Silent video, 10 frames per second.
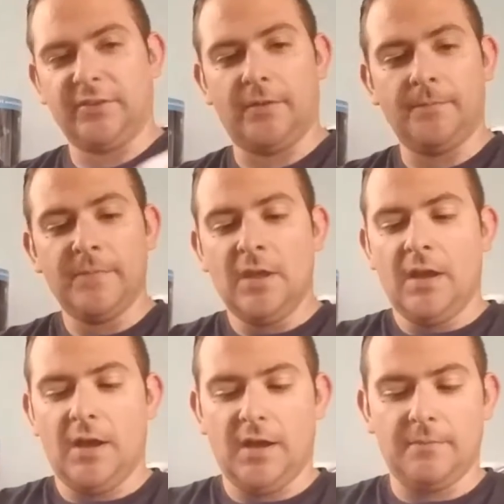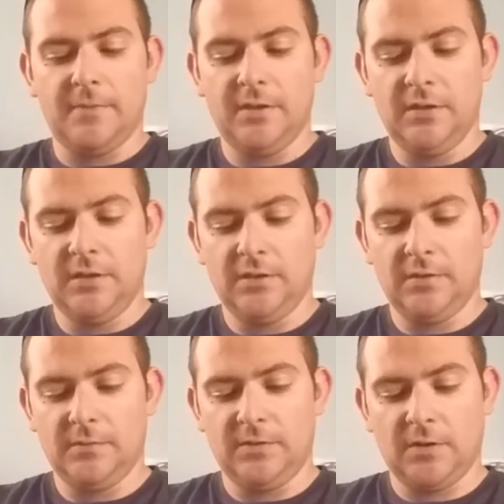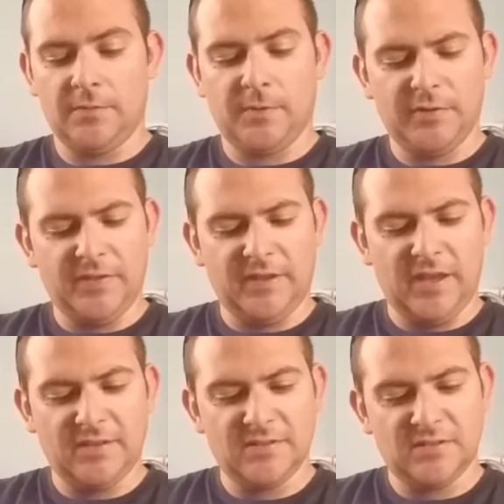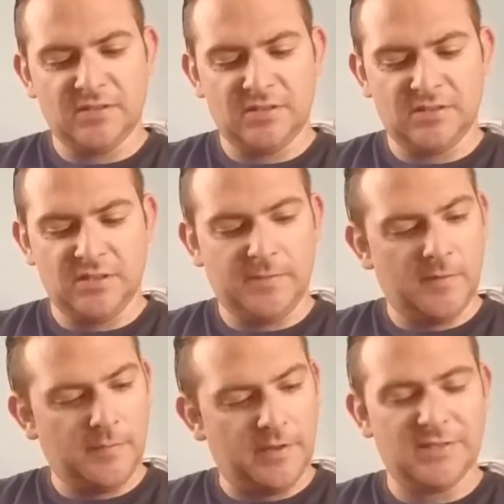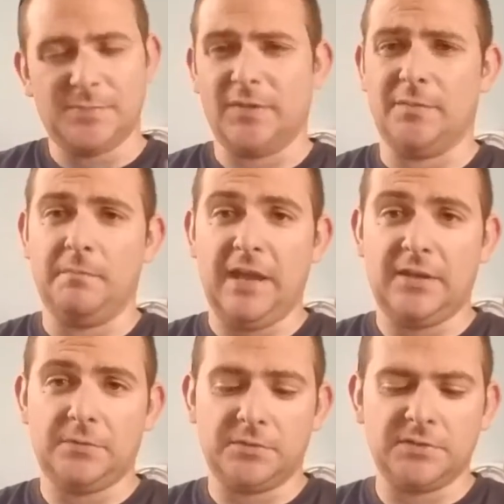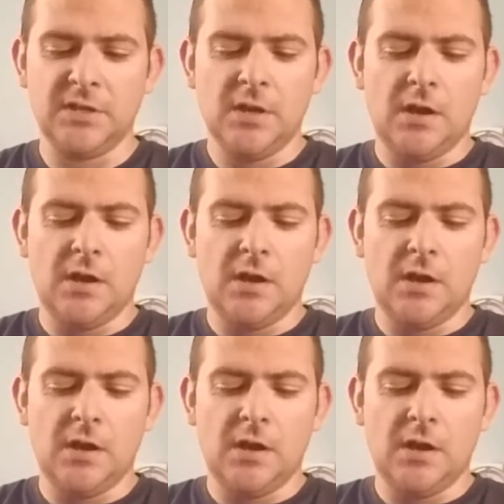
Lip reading: So, both of the cases in these need to be replaced, but the manuals,